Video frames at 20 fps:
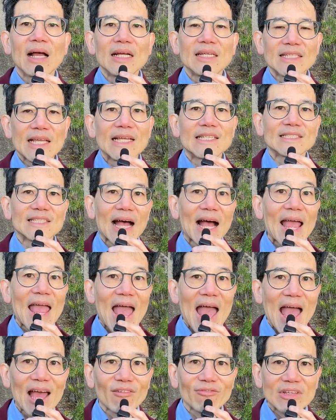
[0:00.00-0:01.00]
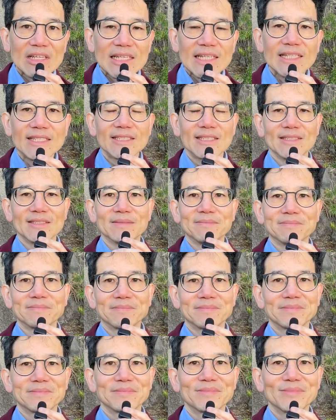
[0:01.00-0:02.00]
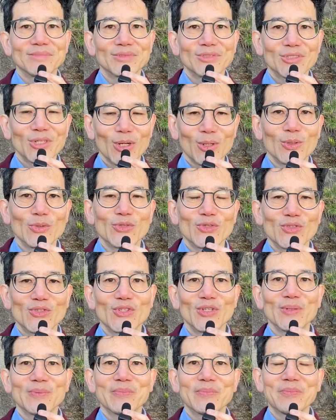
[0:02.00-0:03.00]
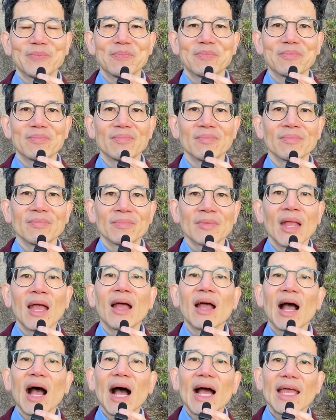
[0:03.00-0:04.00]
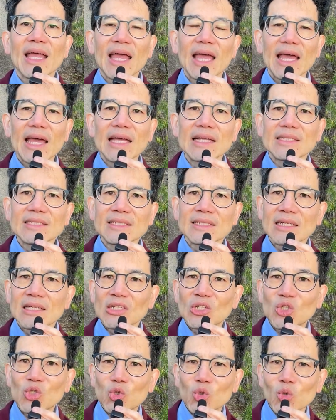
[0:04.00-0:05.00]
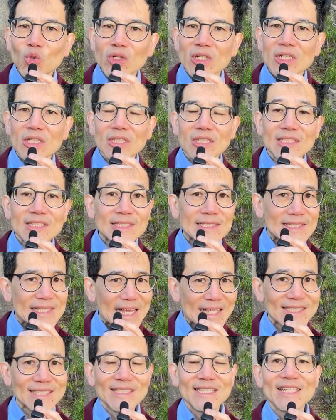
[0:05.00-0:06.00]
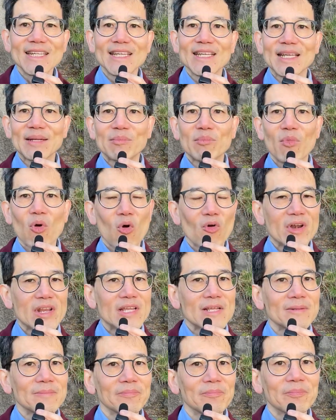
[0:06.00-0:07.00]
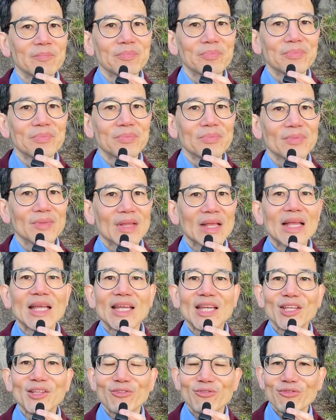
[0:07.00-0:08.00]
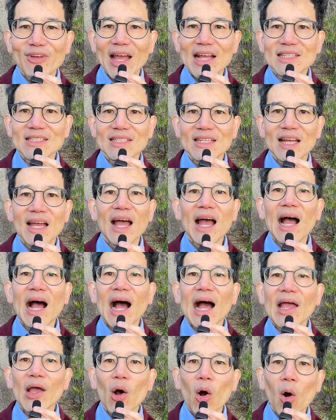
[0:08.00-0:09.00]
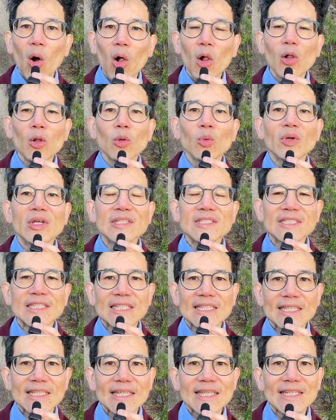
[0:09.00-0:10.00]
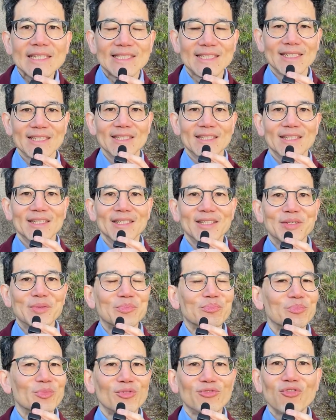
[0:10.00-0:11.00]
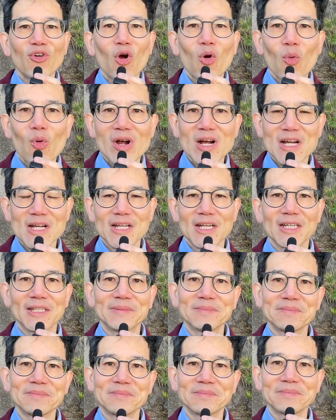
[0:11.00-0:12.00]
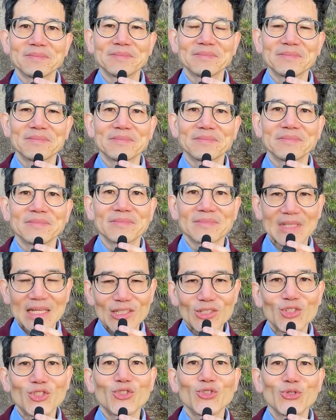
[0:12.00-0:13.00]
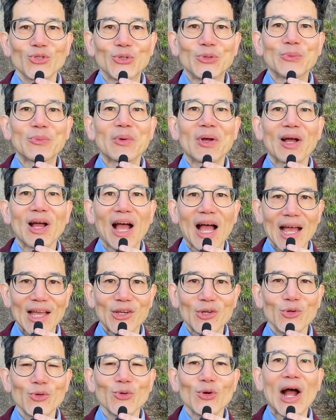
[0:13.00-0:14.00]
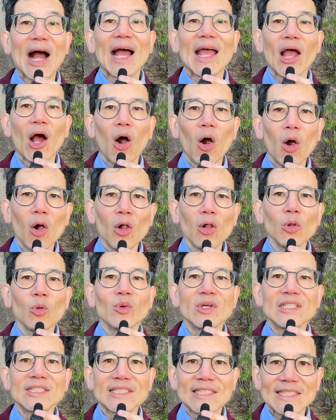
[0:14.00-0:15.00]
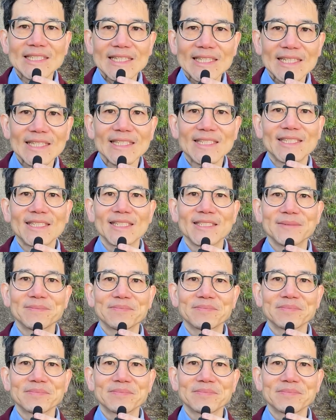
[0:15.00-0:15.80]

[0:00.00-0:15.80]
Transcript: Yes, I have eaten toast. I ate noodles yesterday morning. In fact, I always eat before work. That's true. I do. I always eat.